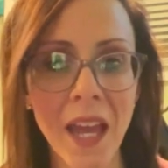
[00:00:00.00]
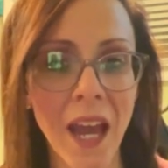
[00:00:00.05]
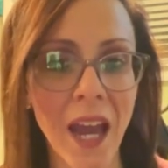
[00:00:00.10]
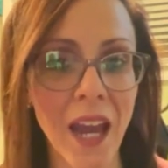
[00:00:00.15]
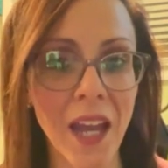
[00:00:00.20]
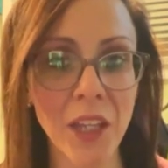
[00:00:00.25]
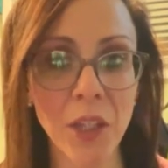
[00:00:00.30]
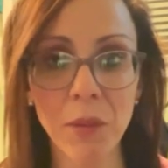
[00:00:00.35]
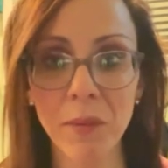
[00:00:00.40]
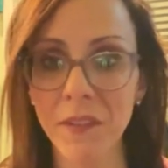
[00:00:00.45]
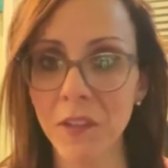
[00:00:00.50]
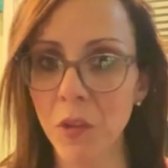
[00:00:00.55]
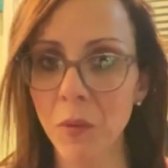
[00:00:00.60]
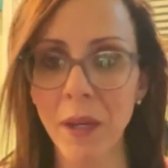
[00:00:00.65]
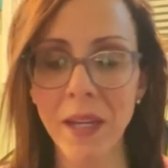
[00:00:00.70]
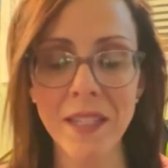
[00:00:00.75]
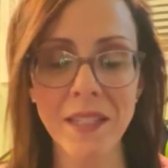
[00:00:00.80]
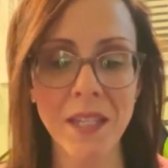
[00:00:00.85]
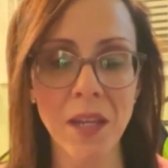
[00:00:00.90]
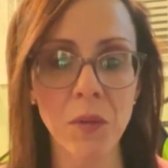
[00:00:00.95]
I used to
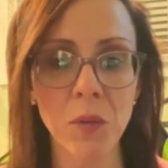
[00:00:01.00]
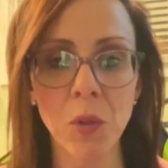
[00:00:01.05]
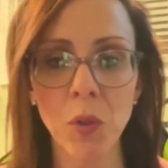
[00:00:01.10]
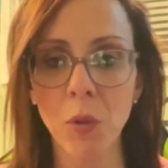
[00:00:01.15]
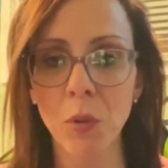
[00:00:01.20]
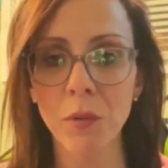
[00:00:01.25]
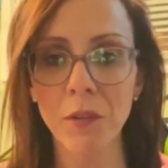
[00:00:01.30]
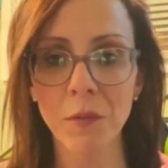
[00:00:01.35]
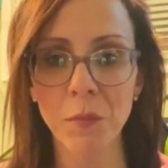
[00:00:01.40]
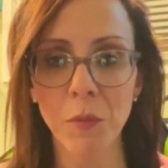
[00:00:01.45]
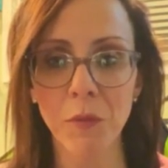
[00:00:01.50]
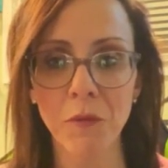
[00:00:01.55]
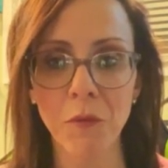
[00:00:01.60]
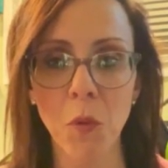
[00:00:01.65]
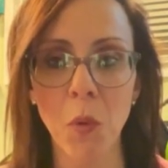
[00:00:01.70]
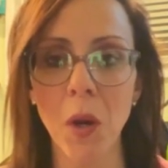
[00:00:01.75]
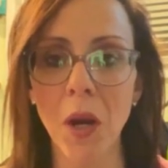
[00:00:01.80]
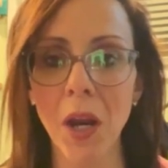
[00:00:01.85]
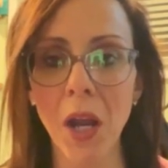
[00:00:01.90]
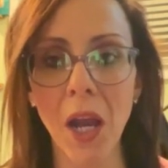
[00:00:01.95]
write down notes
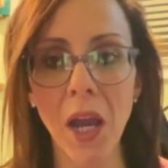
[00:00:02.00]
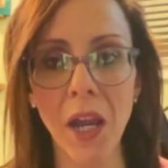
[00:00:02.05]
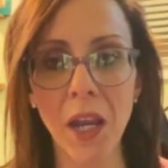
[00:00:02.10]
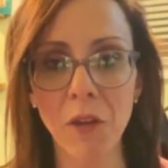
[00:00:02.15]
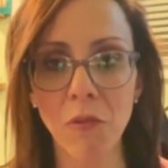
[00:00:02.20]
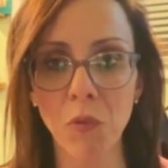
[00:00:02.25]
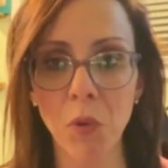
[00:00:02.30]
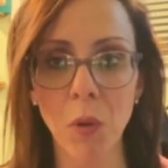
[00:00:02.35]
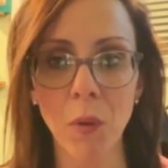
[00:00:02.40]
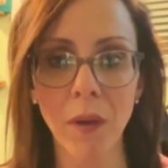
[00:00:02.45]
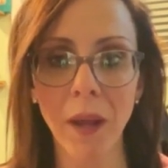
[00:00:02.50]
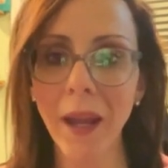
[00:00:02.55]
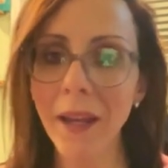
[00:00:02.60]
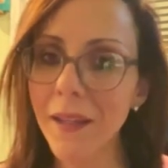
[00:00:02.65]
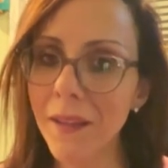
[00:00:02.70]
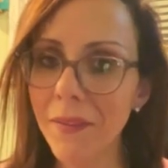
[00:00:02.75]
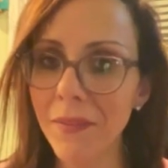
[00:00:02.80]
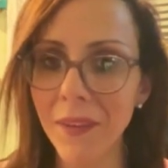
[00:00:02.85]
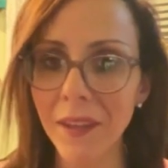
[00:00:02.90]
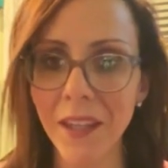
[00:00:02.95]
before I wrote
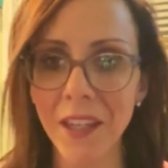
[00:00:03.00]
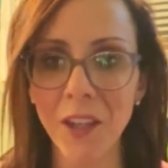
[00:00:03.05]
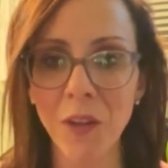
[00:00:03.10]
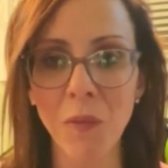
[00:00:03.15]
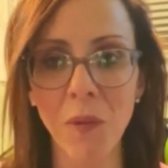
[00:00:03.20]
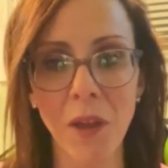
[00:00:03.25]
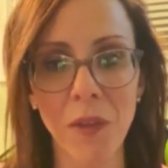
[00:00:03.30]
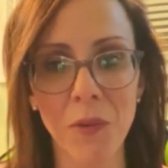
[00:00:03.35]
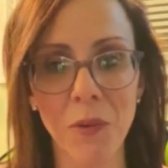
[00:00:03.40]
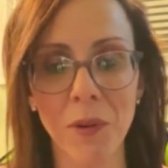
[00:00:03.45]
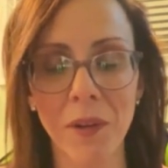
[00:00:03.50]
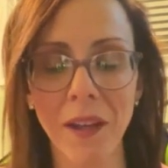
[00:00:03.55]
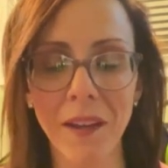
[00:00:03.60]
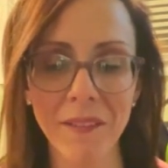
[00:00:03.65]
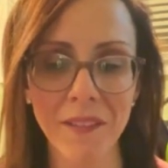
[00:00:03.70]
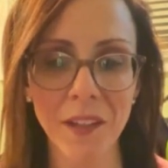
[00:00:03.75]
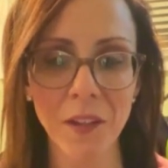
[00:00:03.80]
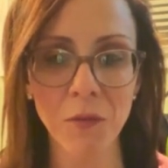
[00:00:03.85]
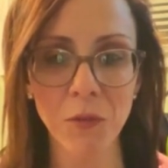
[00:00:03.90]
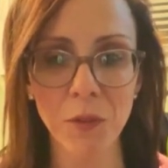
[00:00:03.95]
anything, whether an
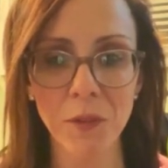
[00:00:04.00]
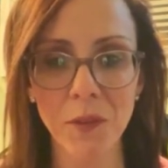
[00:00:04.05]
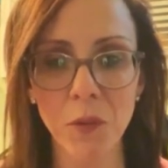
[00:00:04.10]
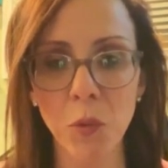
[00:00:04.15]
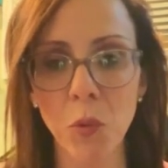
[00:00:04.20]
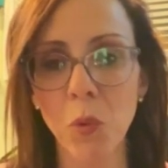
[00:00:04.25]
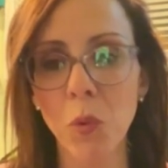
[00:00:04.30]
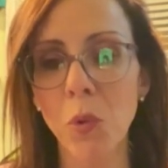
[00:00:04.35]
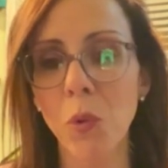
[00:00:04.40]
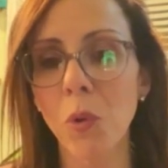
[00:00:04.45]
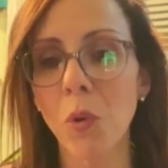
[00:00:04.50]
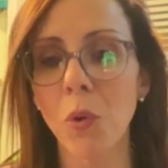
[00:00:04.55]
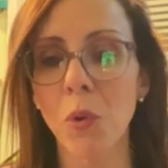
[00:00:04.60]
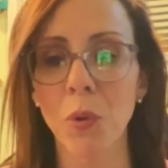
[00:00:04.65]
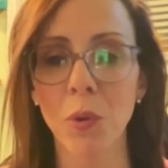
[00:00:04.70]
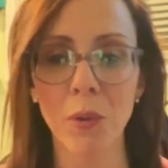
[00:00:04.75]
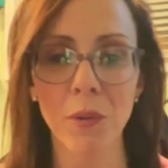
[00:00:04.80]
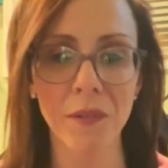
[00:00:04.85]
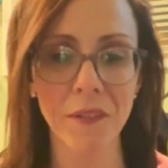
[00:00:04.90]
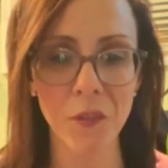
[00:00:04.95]
essay for school
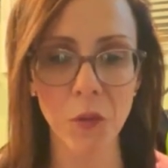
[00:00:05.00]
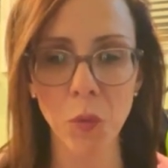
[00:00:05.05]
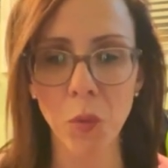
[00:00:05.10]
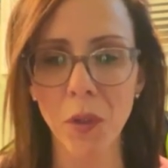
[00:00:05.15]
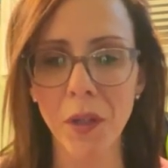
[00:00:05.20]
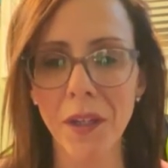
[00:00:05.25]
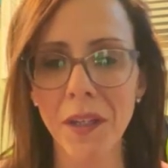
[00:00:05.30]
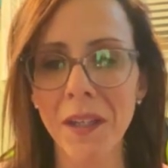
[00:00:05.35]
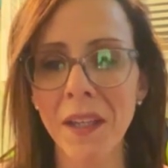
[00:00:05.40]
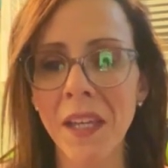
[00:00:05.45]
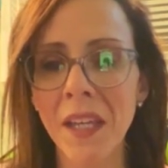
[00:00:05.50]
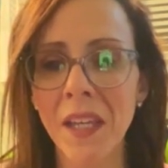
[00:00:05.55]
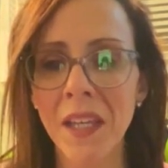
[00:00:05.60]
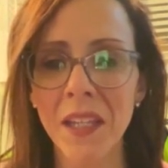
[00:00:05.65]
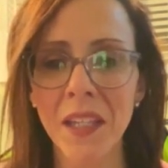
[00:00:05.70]
or a story.